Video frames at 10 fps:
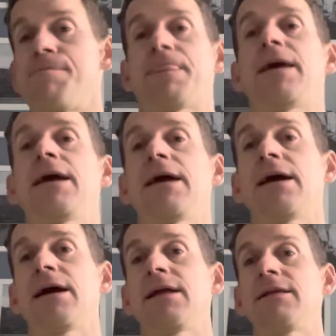
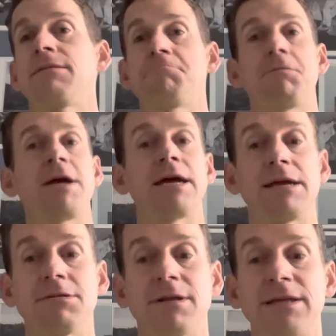And
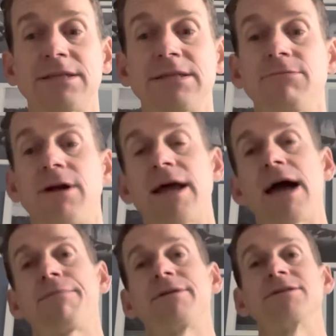hey, let's see what
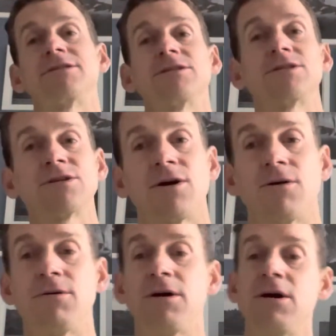happens.
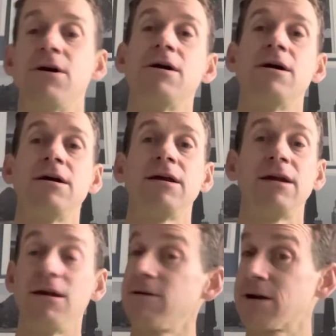So
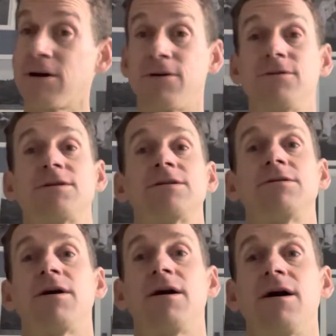here it goes.
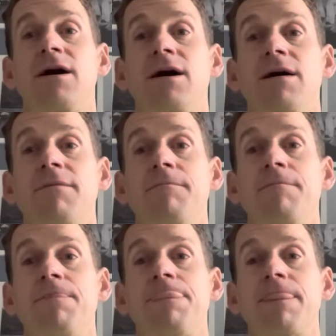
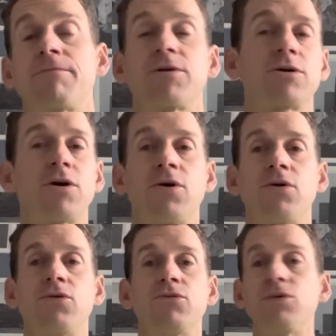I'm going to go
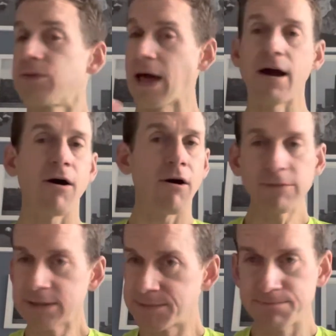with, I
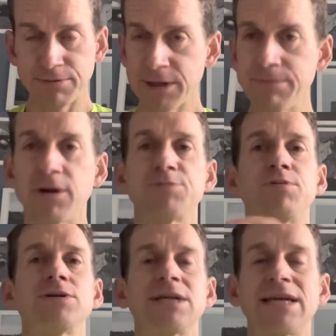always pretty much
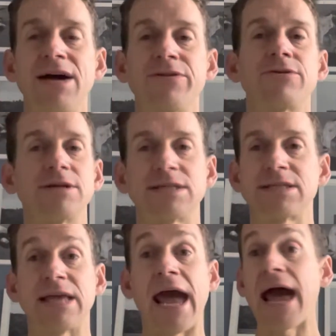put together a
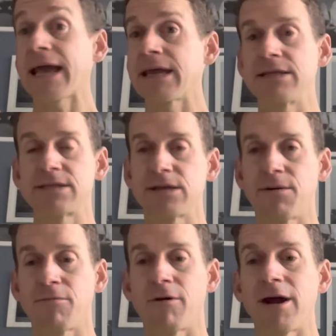stack in
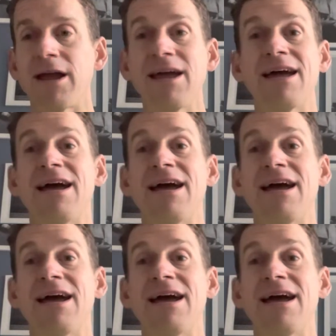some way.